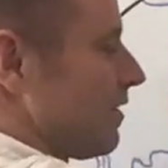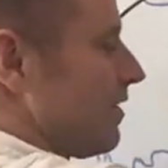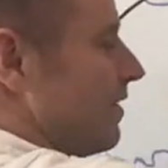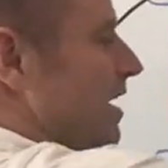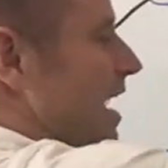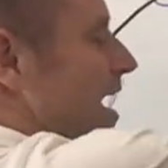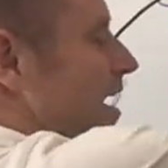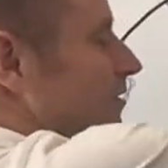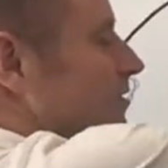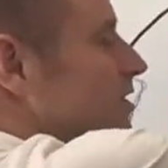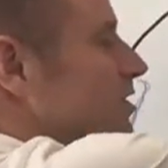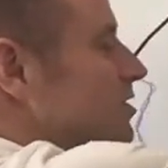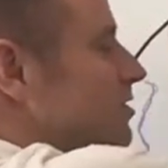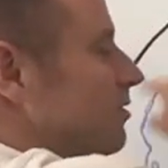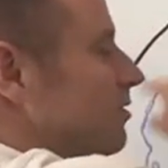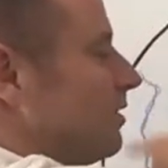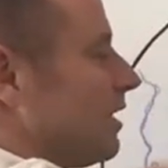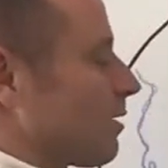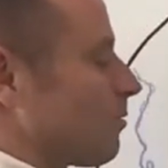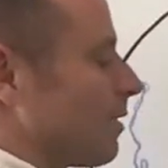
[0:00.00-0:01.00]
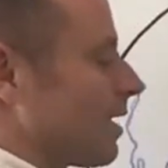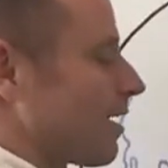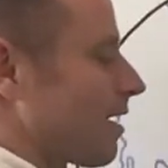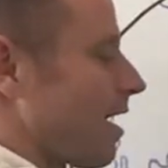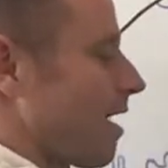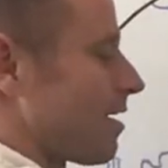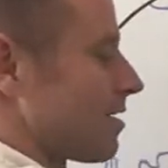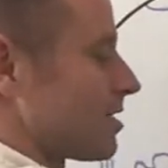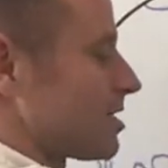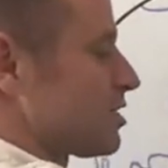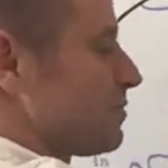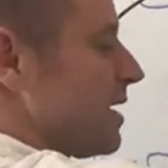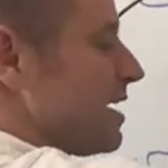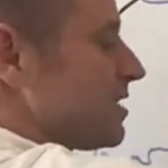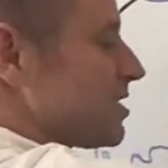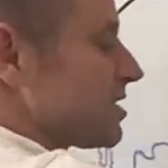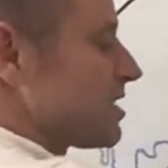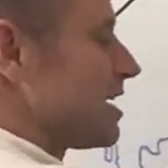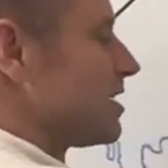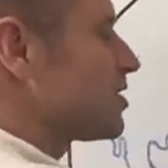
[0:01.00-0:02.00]
the altitude, like where our
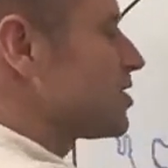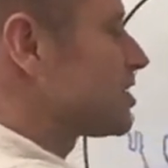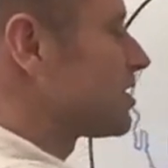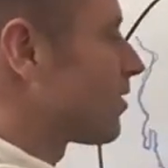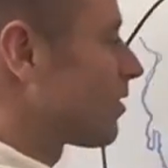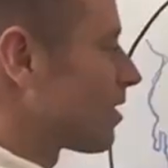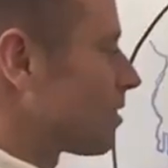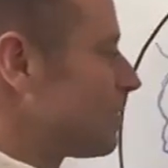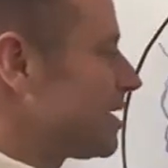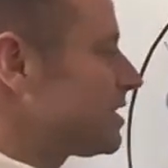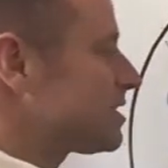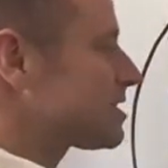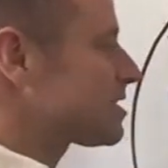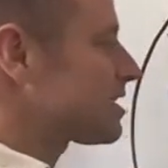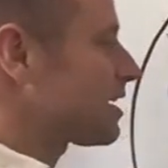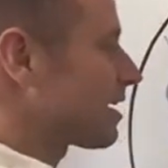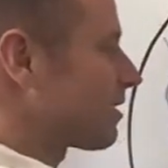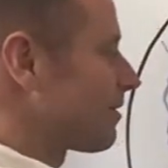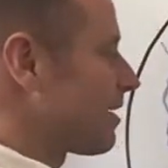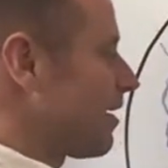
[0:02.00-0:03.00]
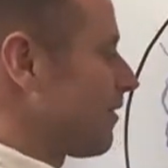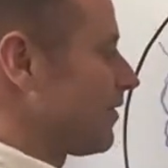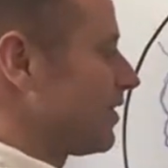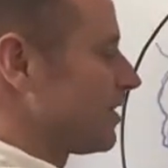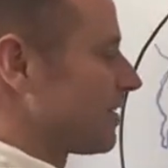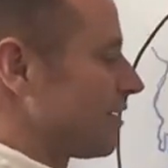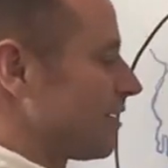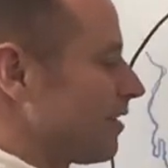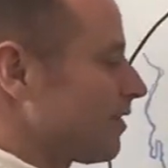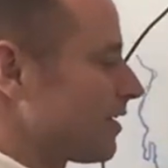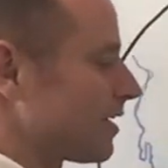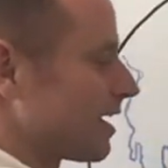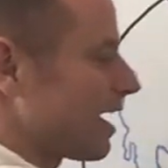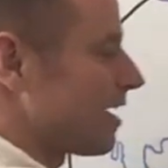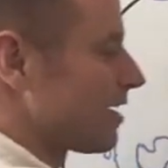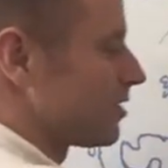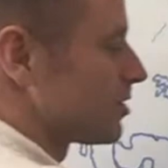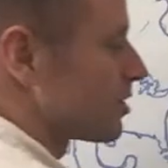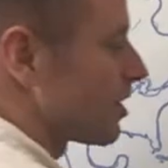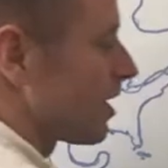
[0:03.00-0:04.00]
space station orbits, like around the Earth, and
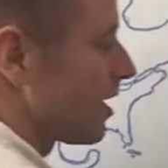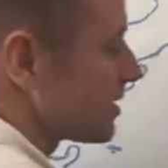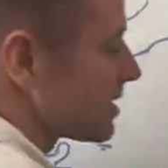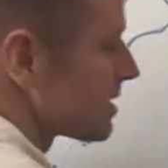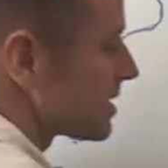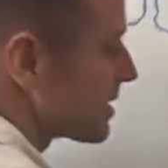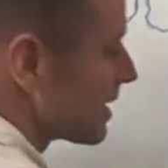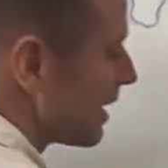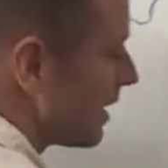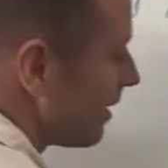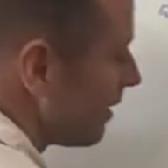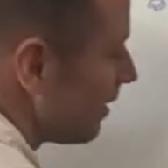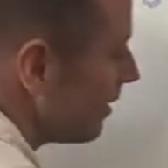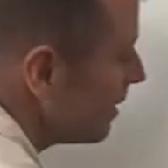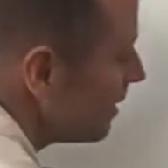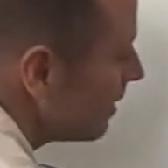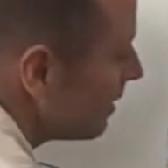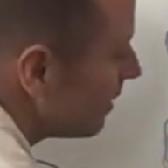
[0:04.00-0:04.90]
kind of draw it to scale,